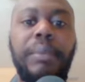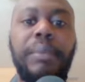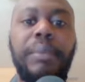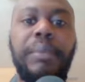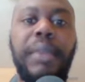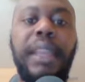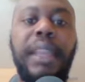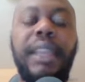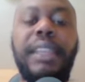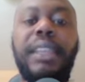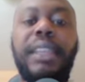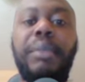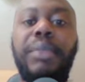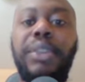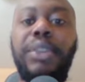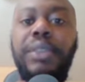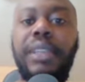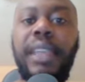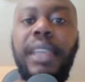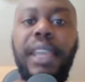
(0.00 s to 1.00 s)
it
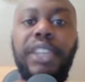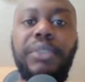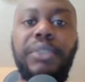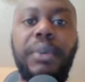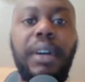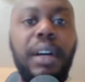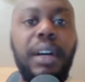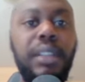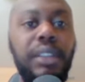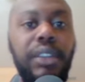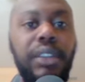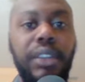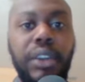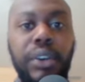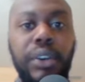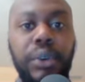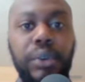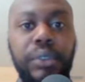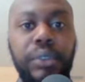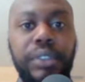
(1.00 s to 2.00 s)
communicates with other
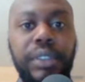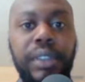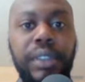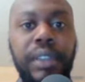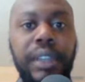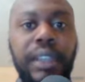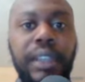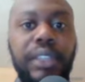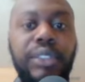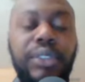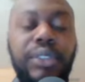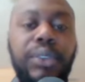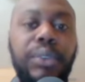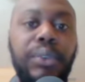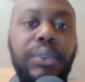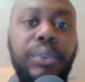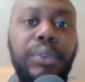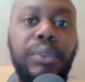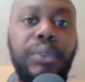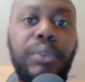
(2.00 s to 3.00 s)
nodes
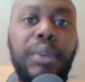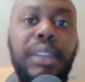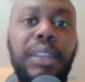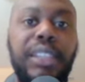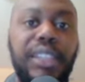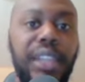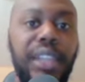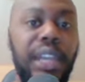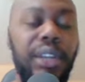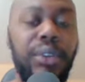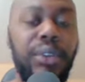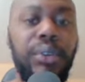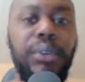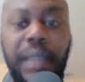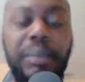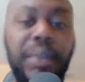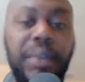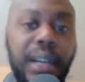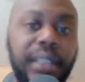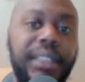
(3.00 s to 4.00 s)
to settle
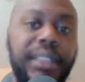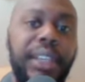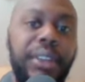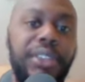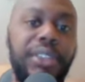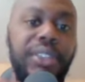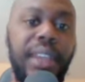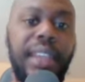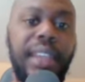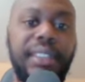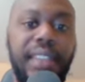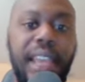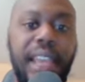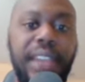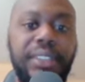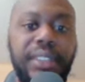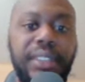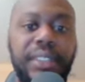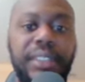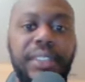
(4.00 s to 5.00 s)
monetary
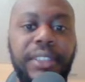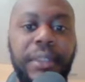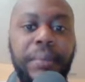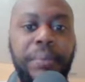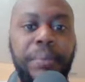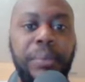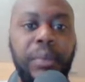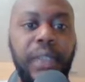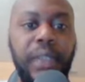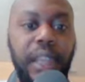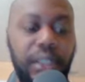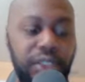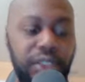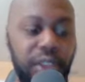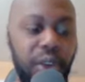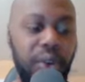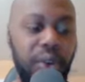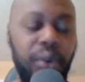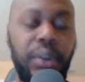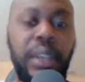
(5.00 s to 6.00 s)
transactions. And
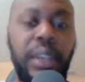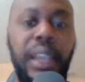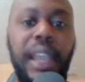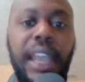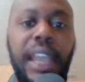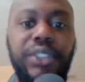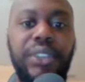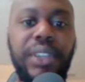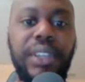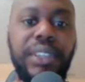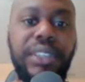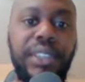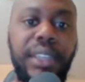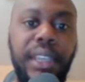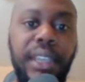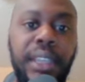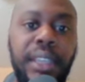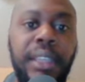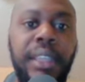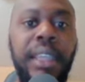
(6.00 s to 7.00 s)
so as you can
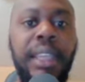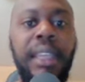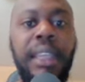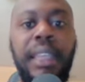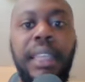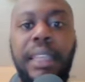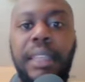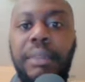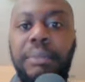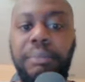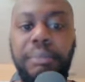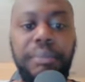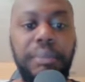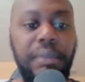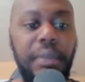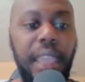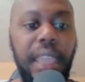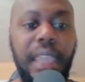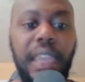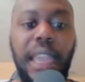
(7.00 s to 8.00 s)
see,
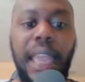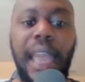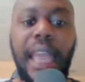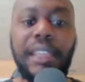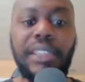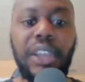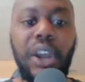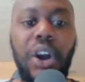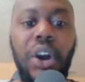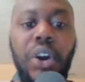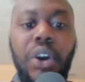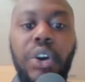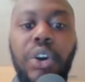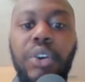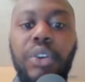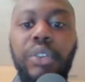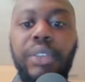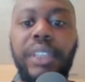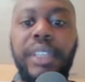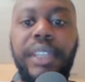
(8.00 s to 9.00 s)
it has
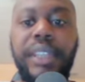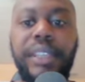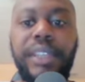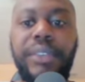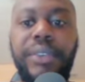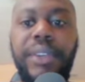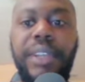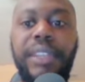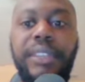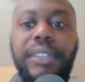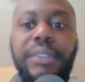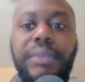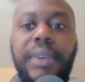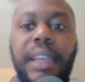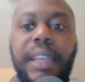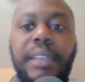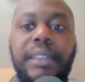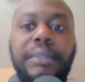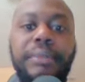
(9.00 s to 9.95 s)
only increased, right?